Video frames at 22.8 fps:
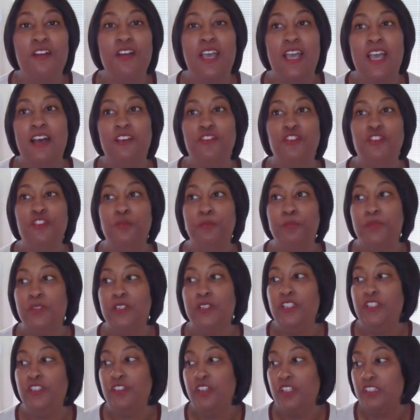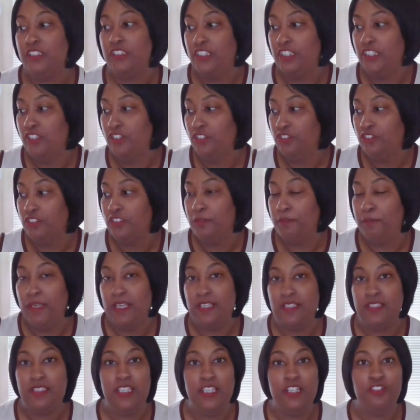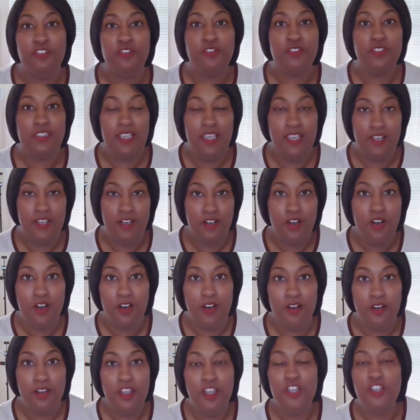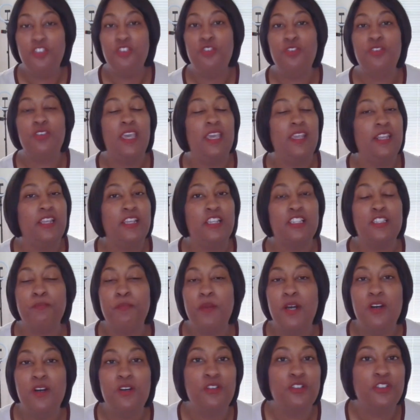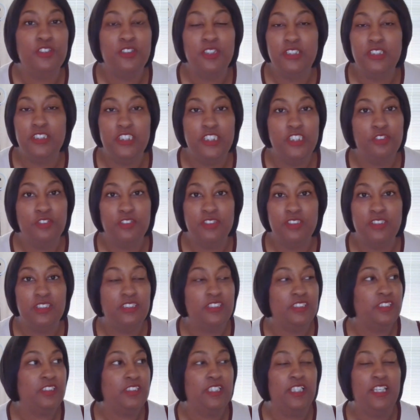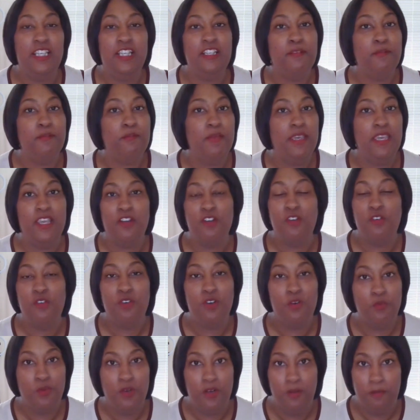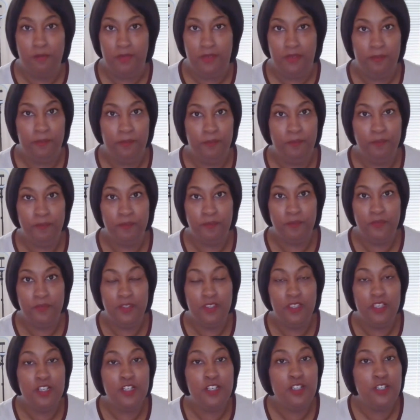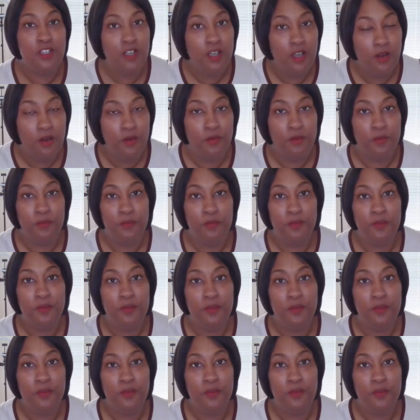have to put your children's best interests at heart. You can't expose your children to just any man or woman. No,